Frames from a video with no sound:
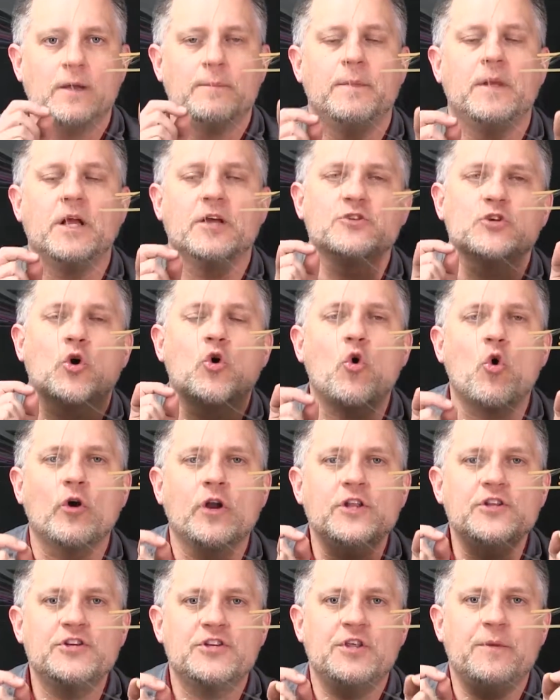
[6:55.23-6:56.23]
Because
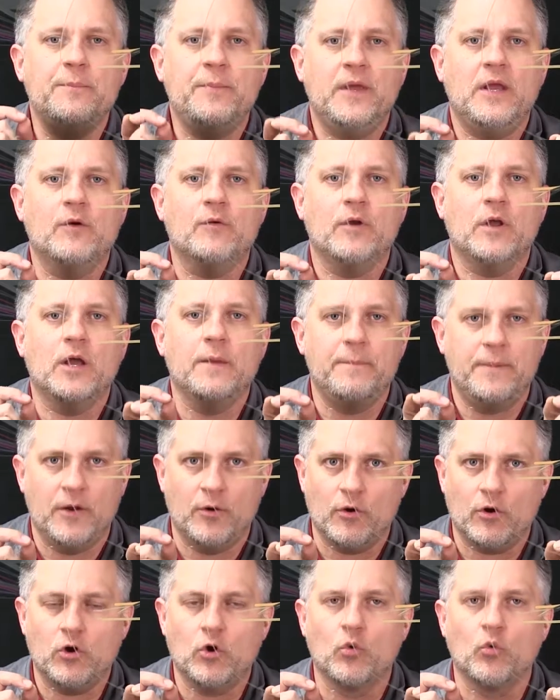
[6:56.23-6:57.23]
according to the
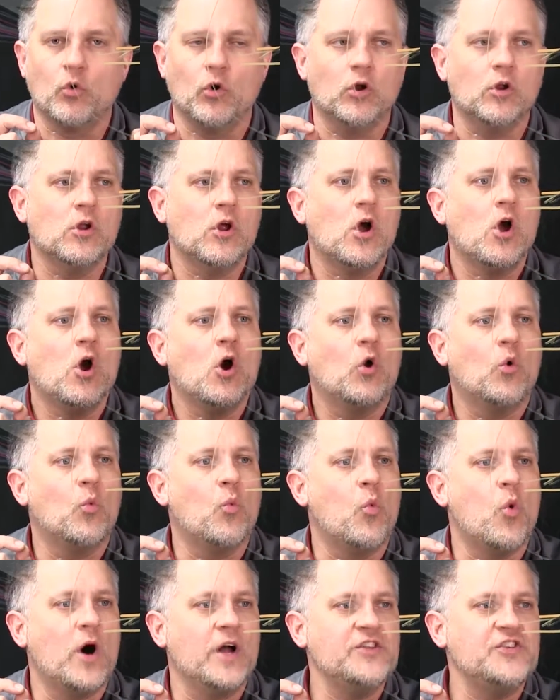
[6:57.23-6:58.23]
empirical rule,
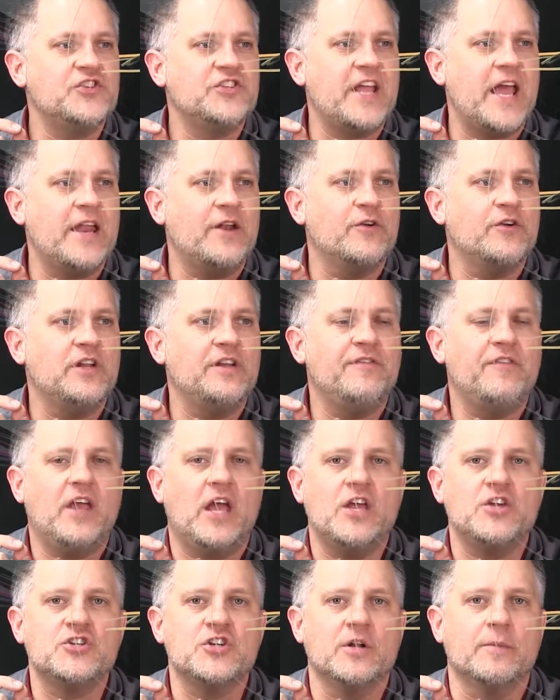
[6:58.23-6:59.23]
one standard
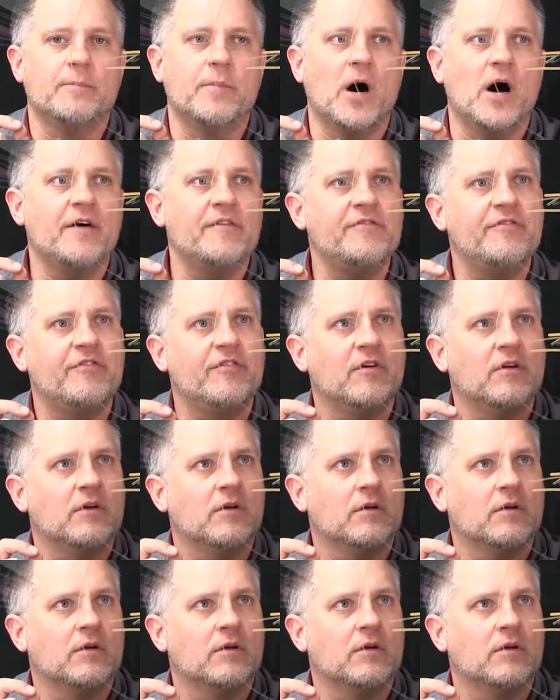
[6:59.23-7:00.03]
deviation above